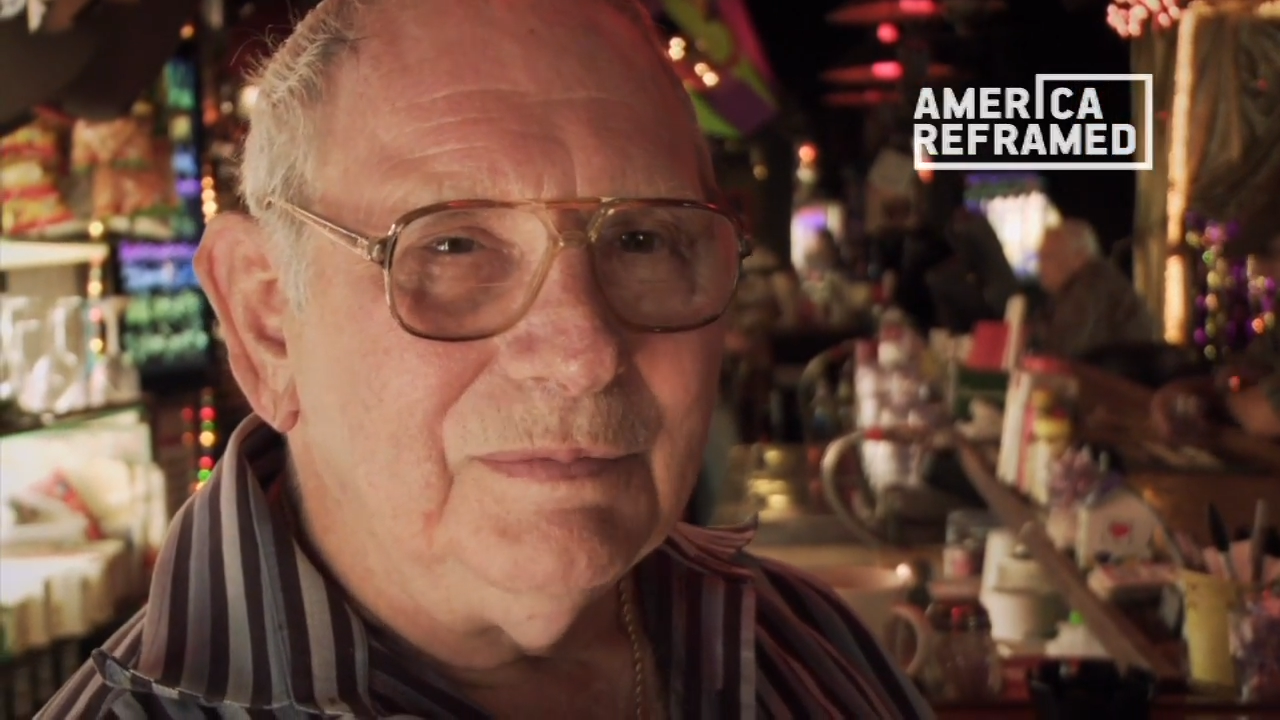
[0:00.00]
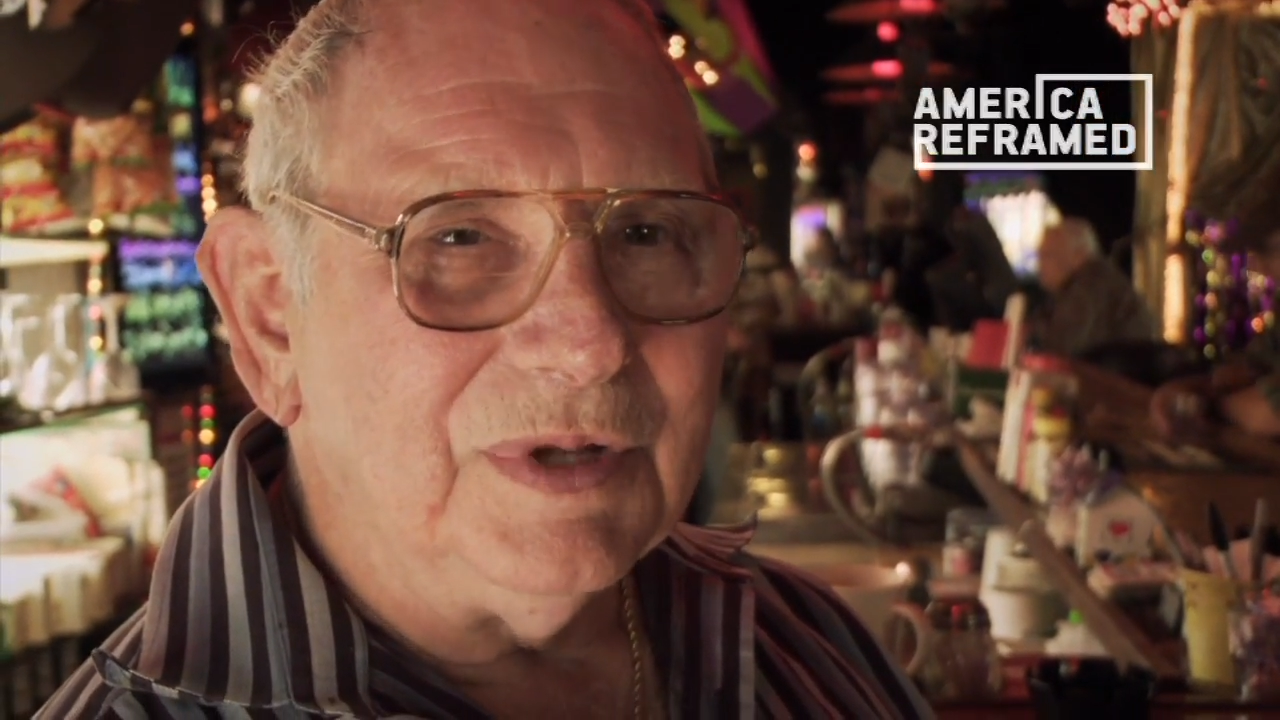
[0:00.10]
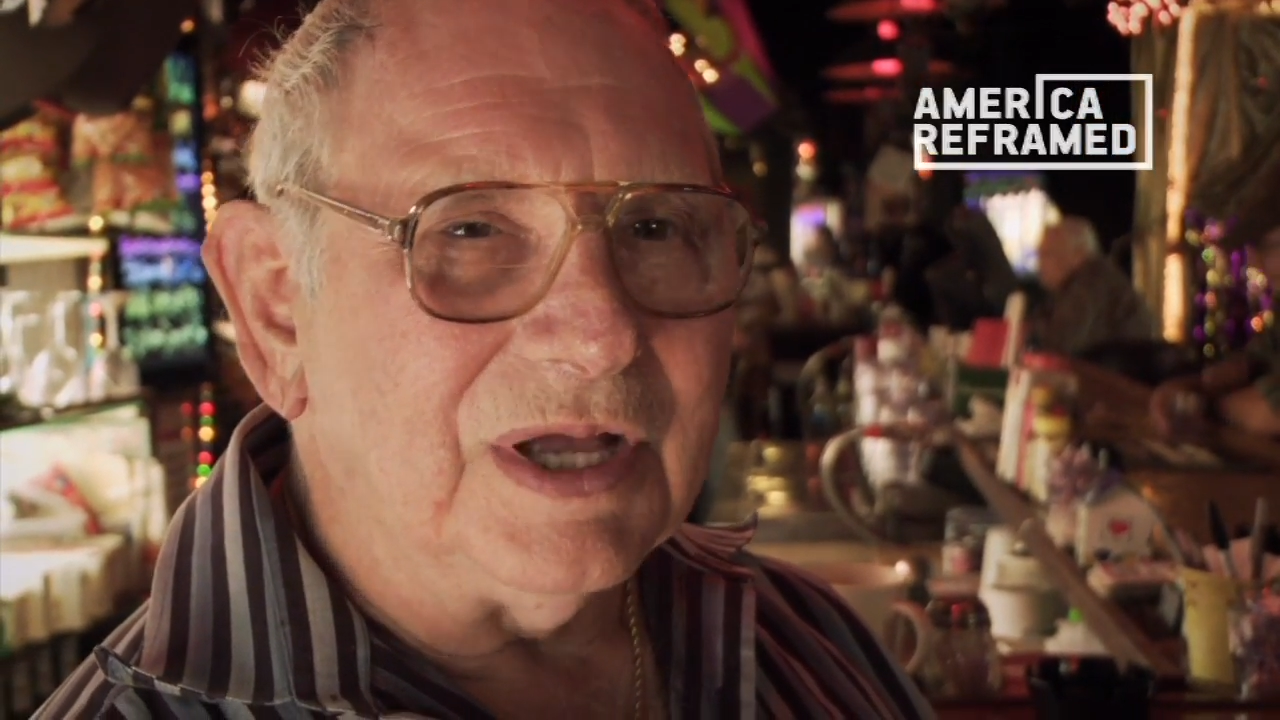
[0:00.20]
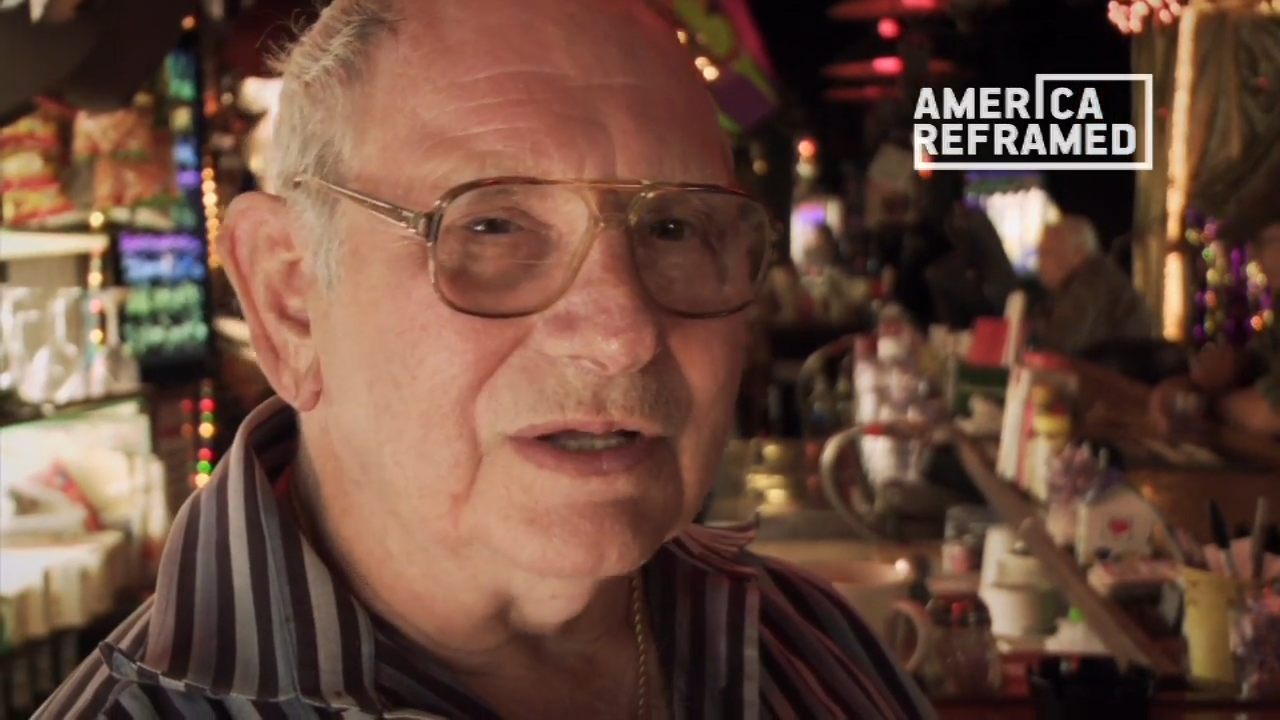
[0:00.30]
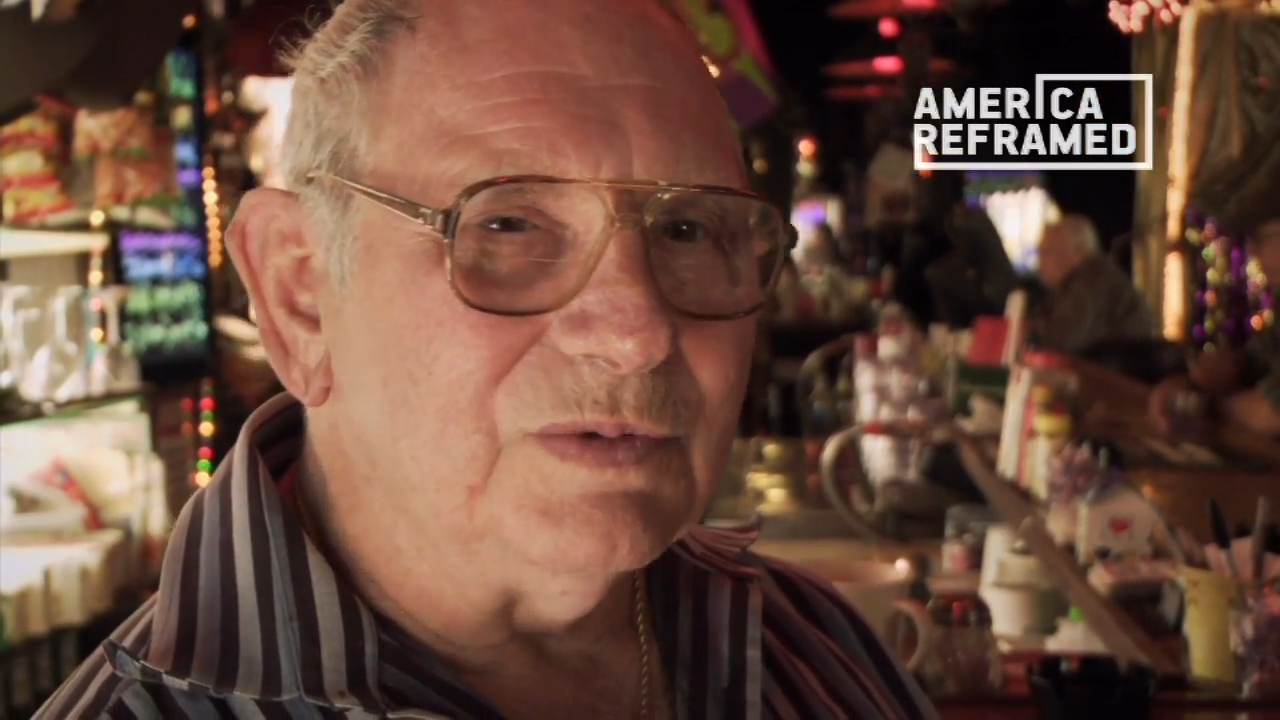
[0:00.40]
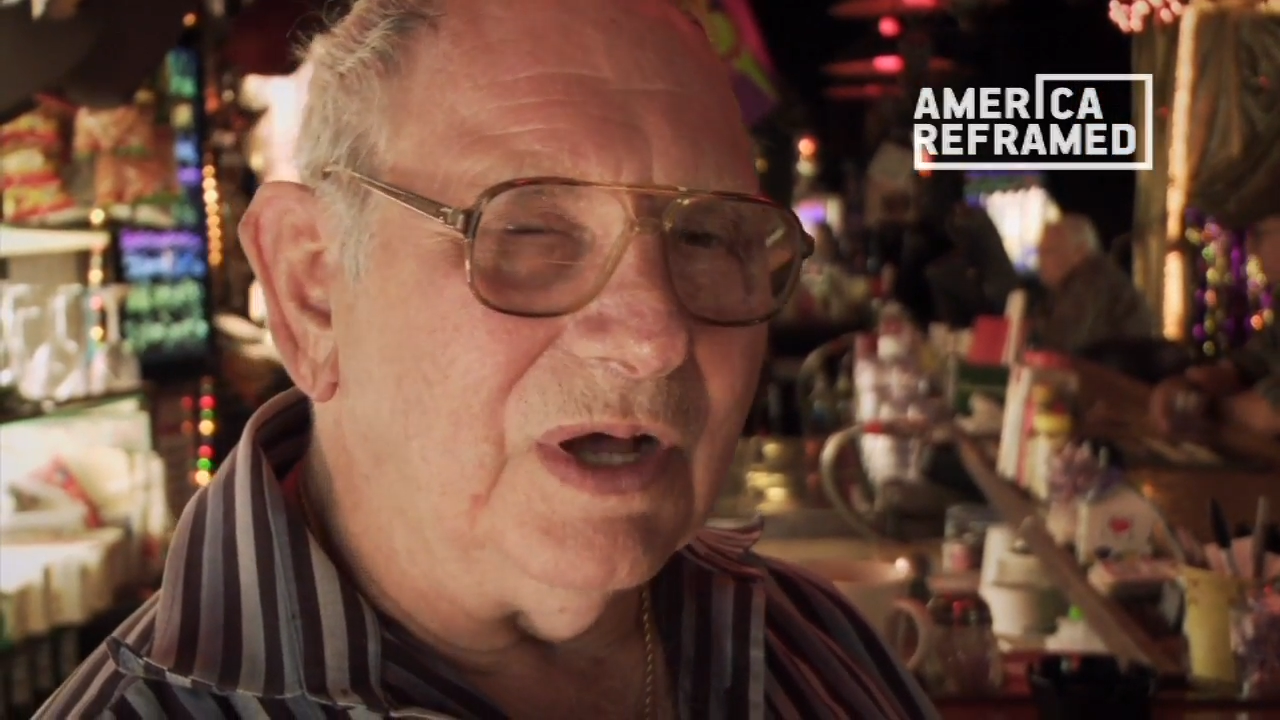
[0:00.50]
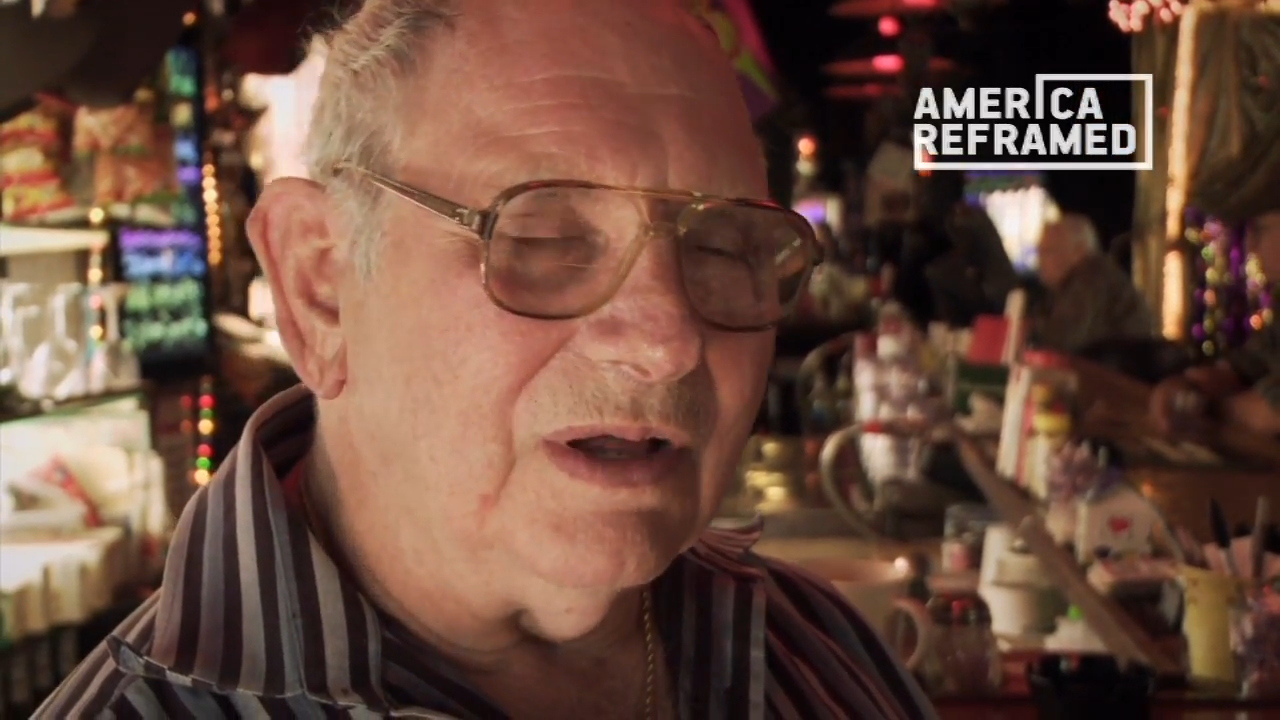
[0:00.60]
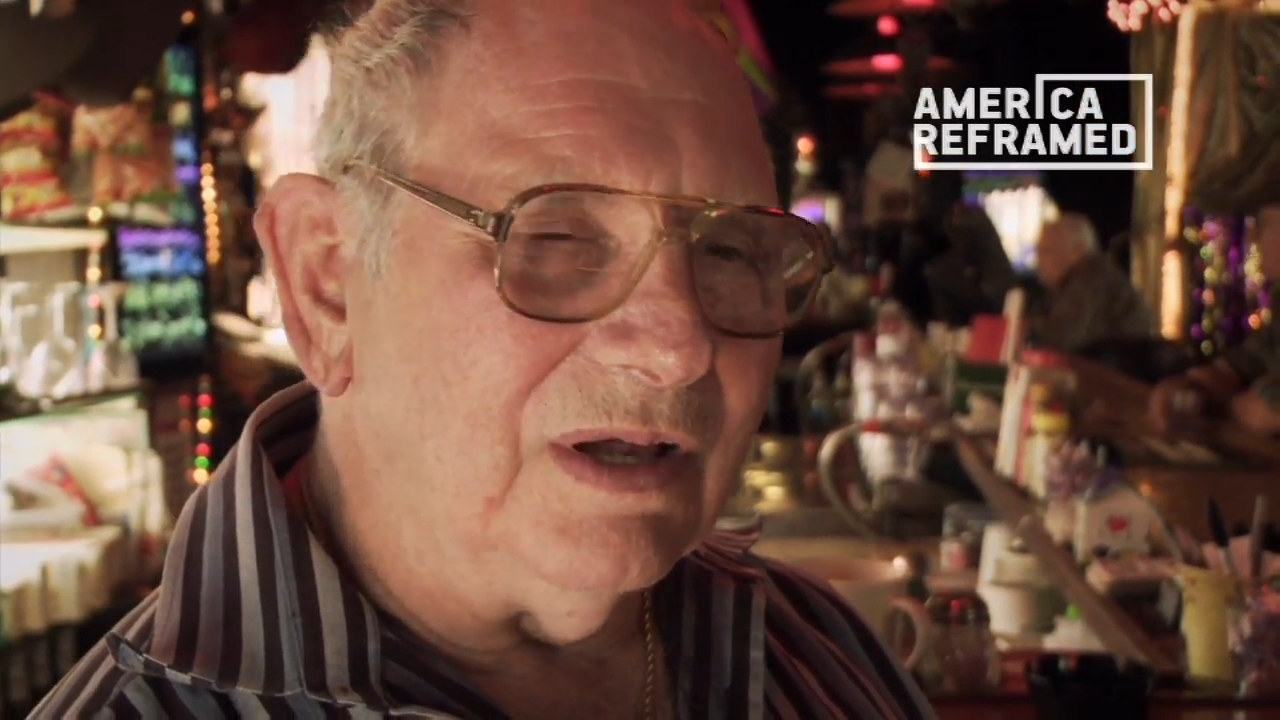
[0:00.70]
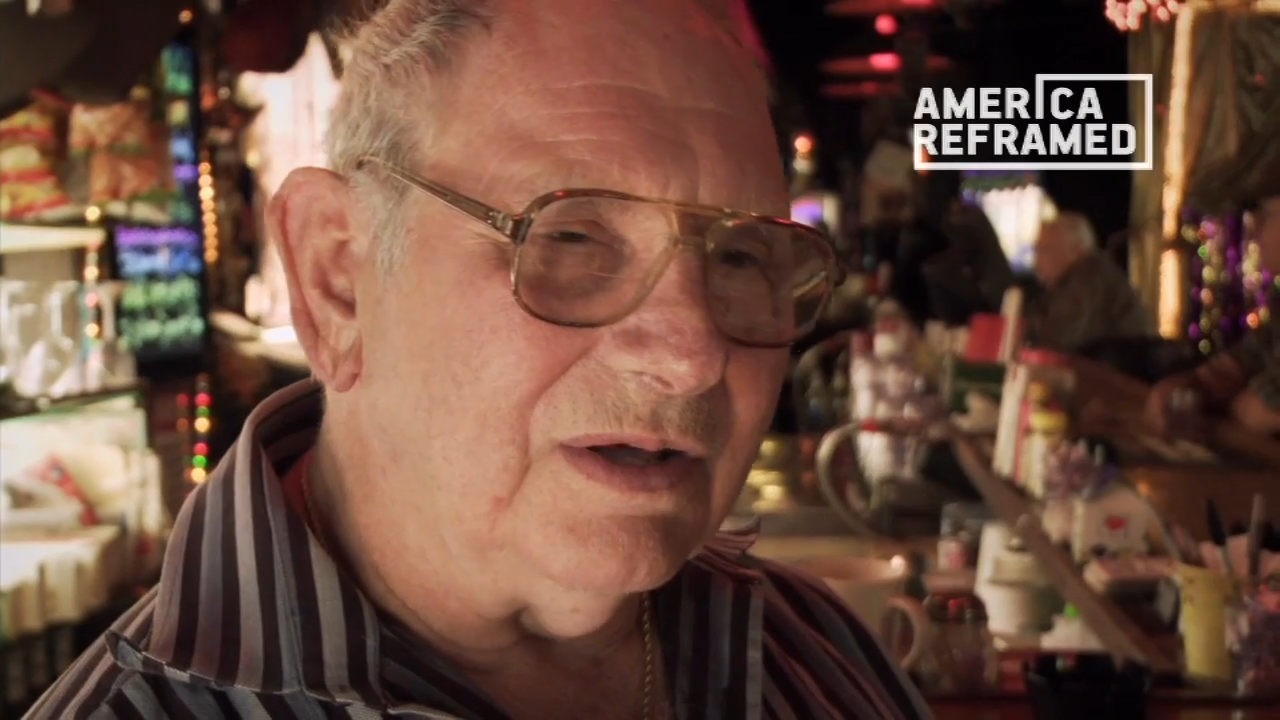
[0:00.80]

because we all